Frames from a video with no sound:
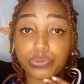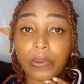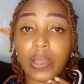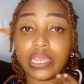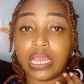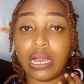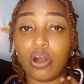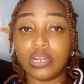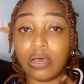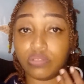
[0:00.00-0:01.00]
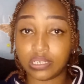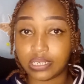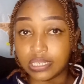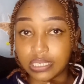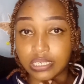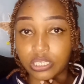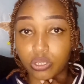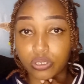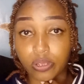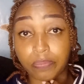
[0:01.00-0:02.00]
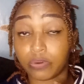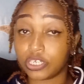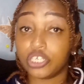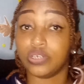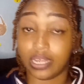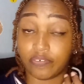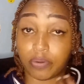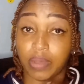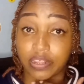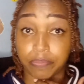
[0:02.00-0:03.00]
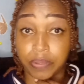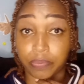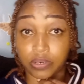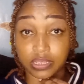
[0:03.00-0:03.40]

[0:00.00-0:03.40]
as we're working on authenticity, it's also important to learn from other people